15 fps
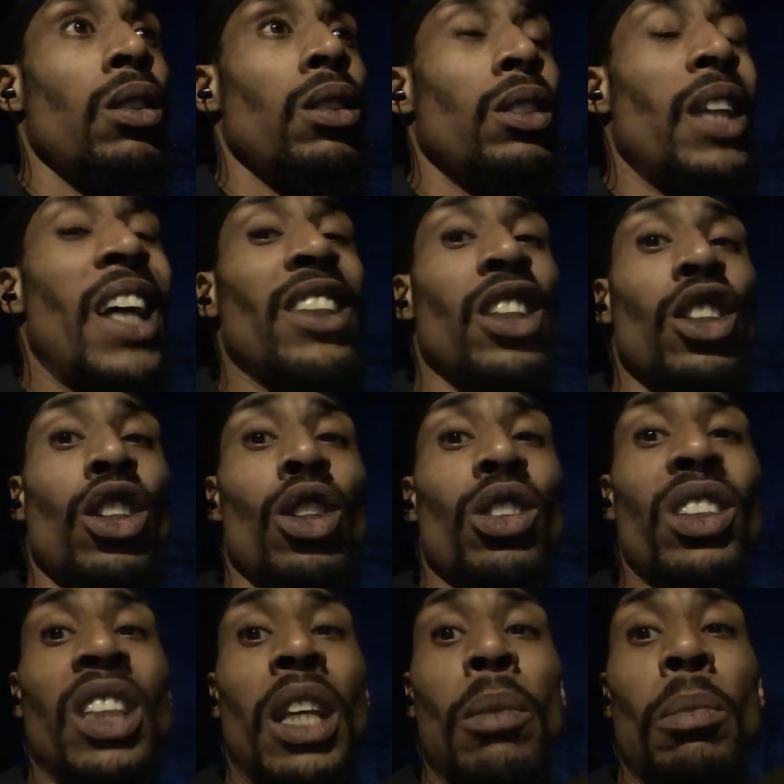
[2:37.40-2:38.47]
that's the
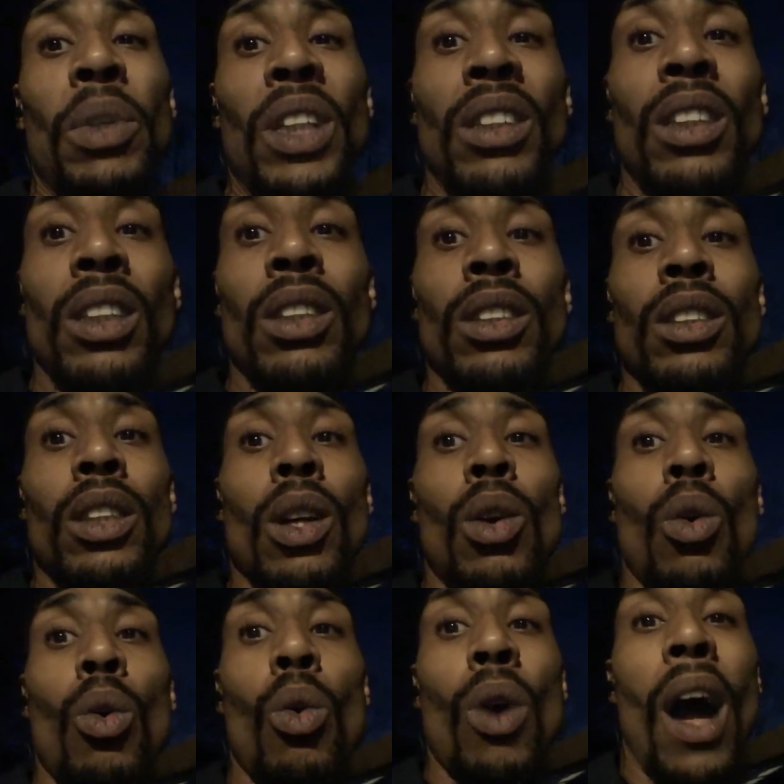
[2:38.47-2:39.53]
13 pieces.
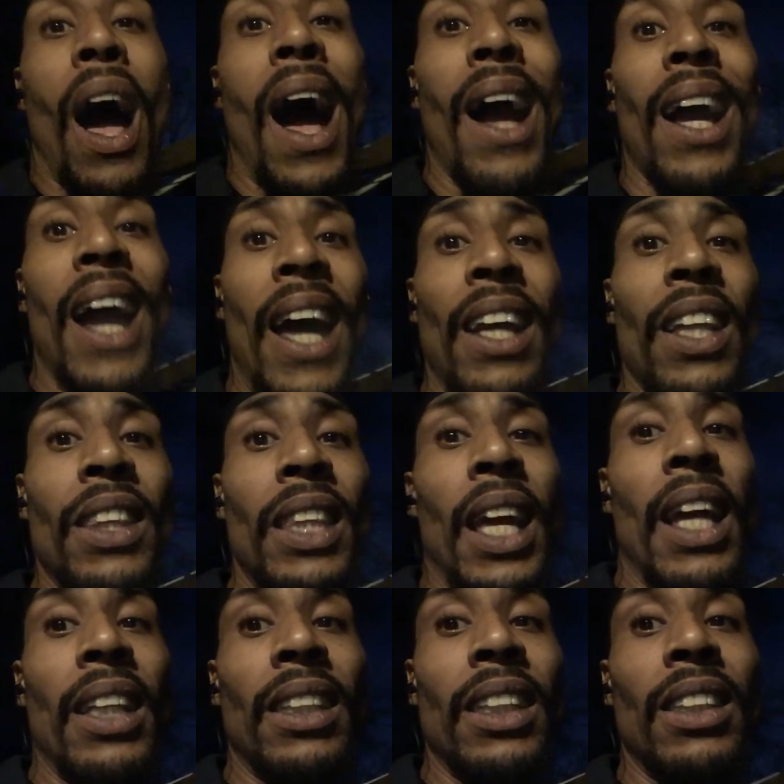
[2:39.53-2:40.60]
So I kind of
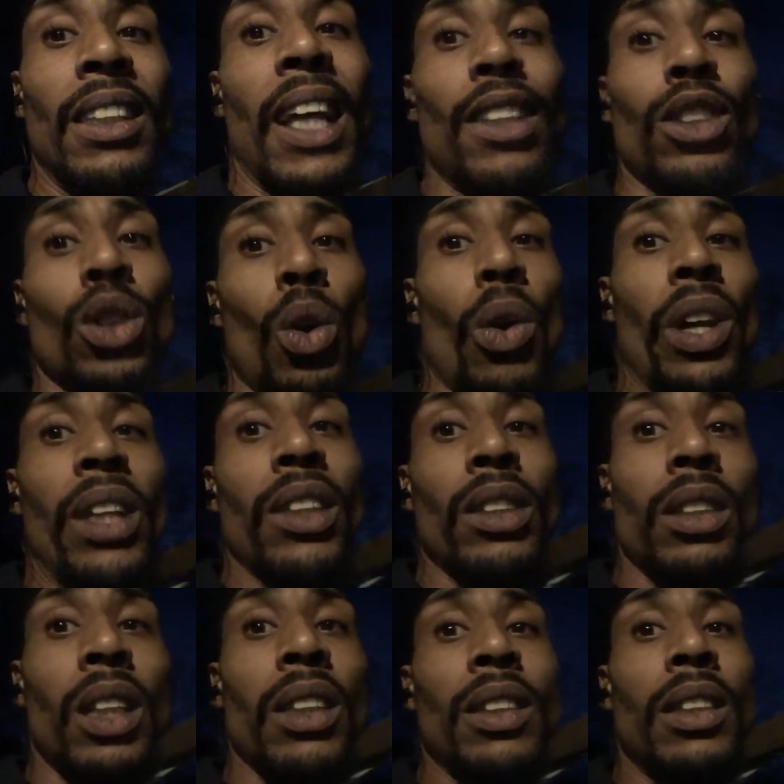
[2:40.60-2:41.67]
think that story
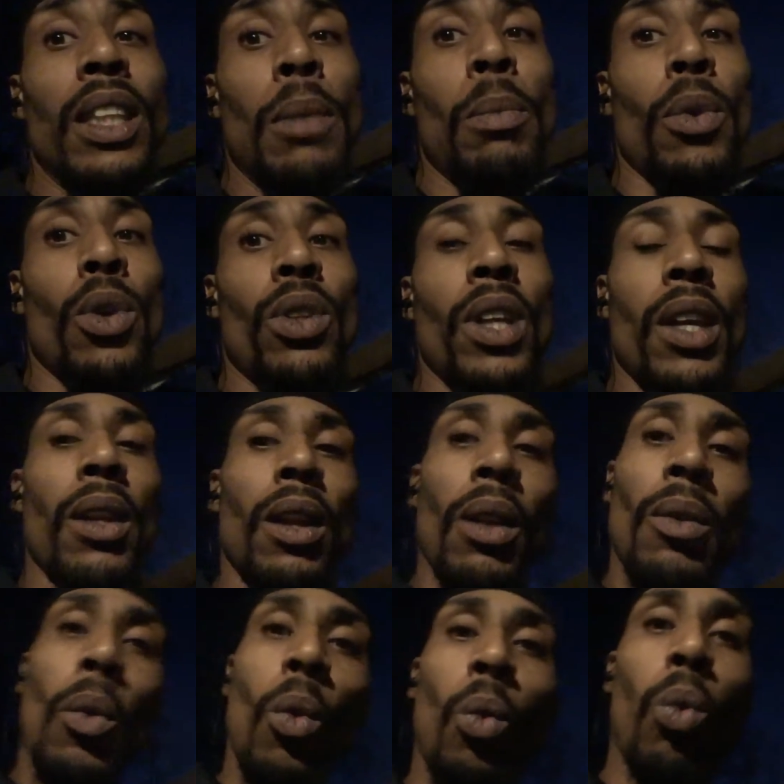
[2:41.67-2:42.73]
is deeper than
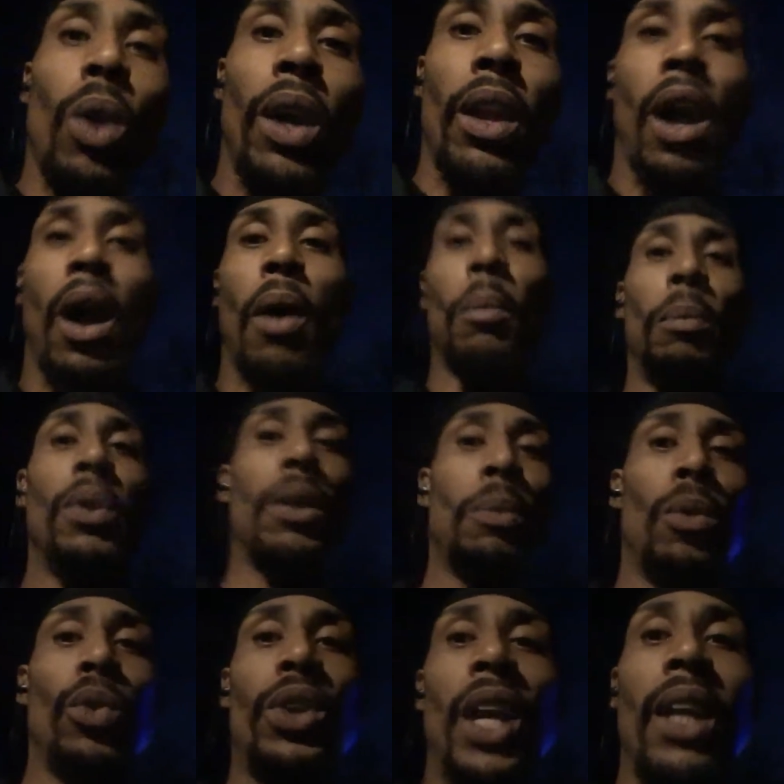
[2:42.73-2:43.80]
what
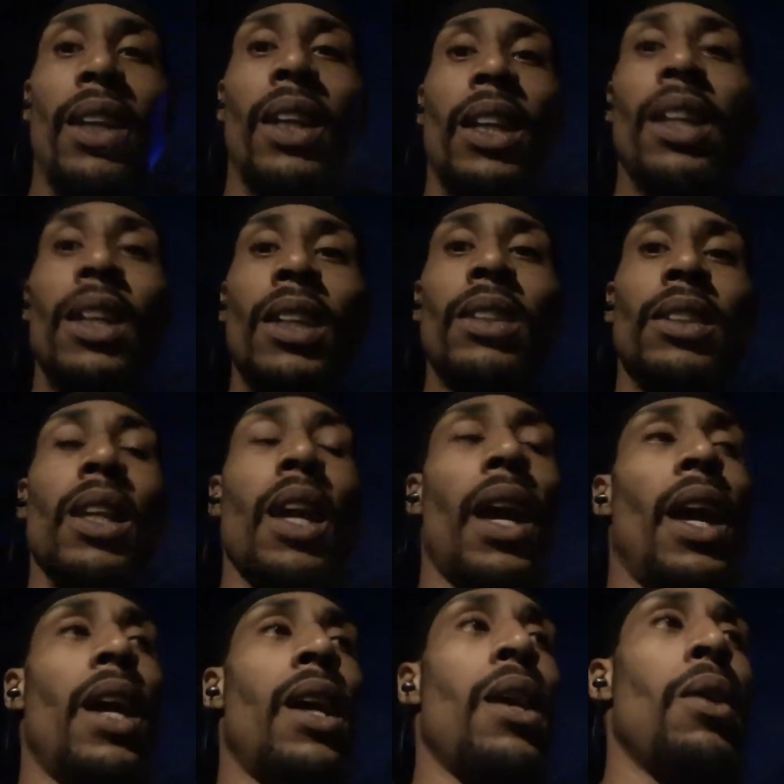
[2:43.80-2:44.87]
people think it is,
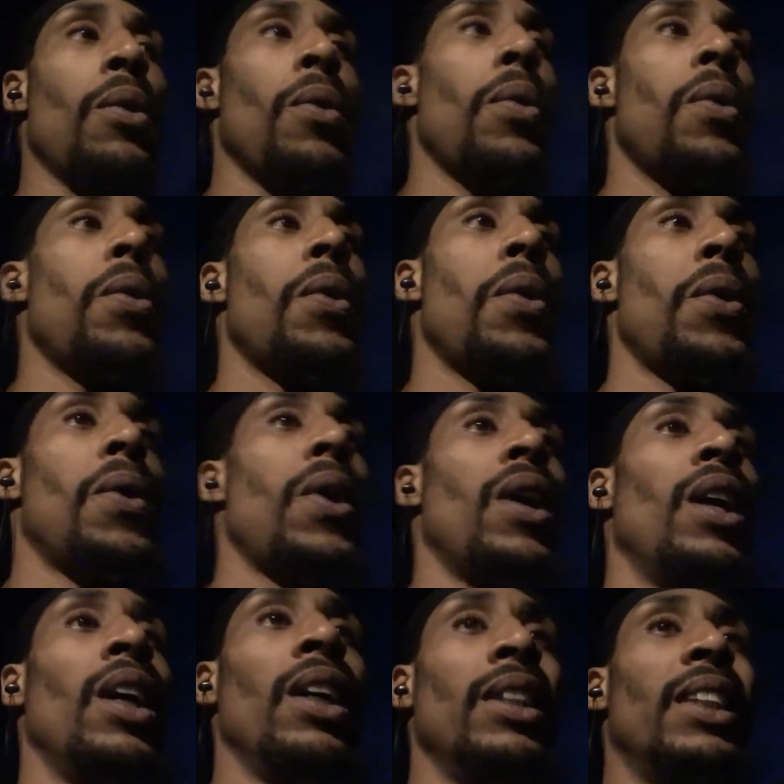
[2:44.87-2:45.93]
and
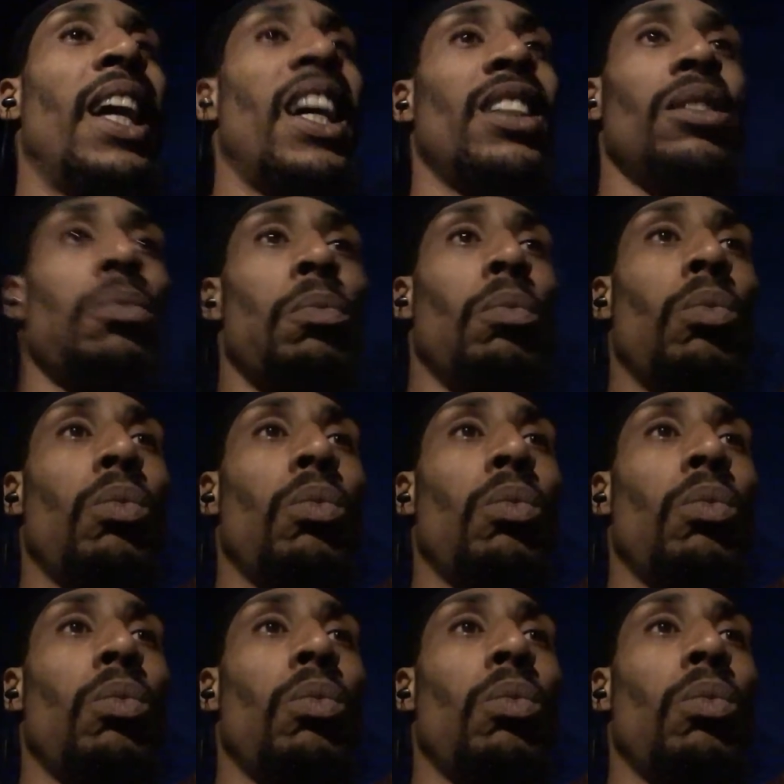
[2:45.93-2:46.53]
that's